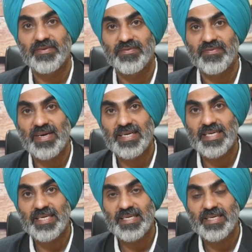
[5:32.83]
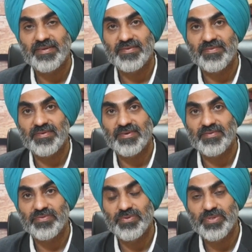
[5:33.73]
fatty
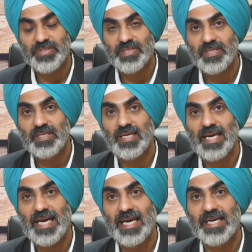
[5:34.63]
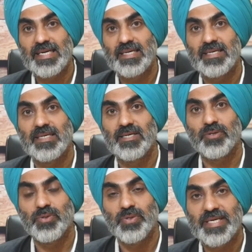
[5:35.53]
foods, and
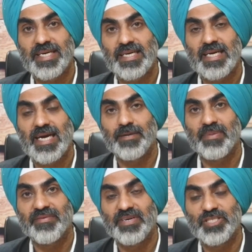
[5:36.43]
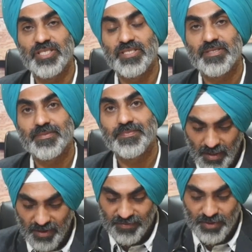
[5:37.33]
cold drink and beverages.
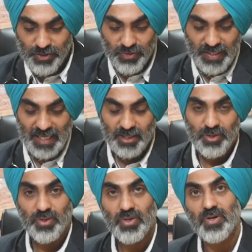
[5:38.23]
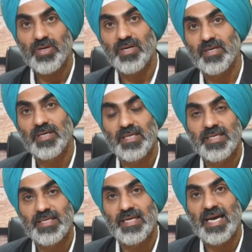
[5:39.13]
We should also not
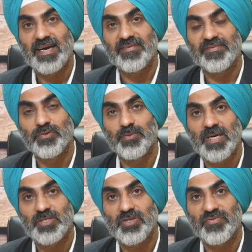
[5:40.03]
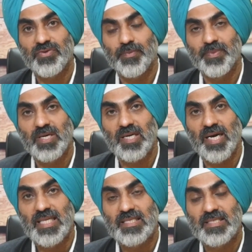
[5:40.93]
have too much of tropical
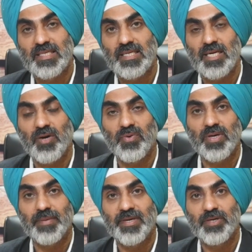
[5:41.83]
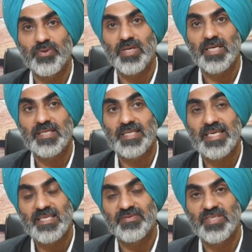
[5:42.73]
oils. Now coming to the
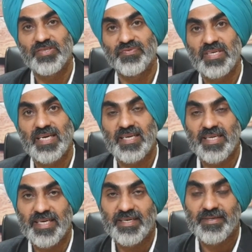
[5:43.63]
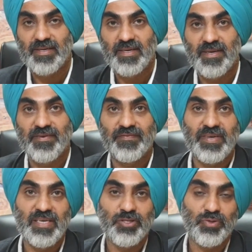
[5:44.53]
things which we can eat.
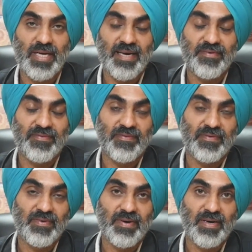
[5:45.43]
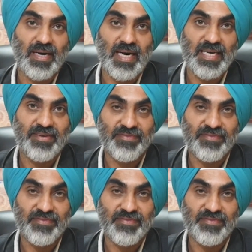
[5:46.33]
We should have high